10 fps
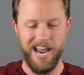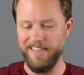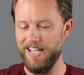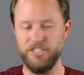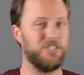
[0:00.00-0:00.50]

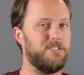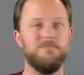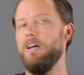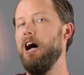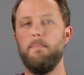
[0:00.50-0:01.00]
and they
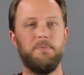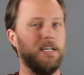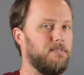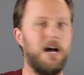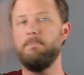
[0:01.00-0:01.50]
just upped
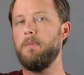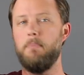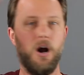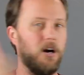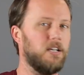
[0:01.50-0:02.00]
it, up the
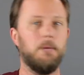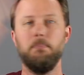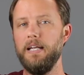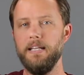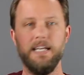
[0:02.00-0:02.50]
bar
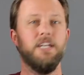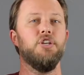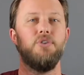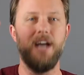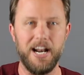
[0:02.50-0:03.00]
completely.
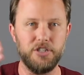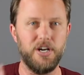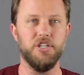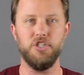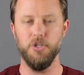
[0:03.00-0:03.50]
You gotta
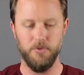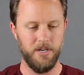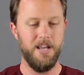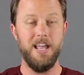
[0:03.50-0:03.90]
try the shoe.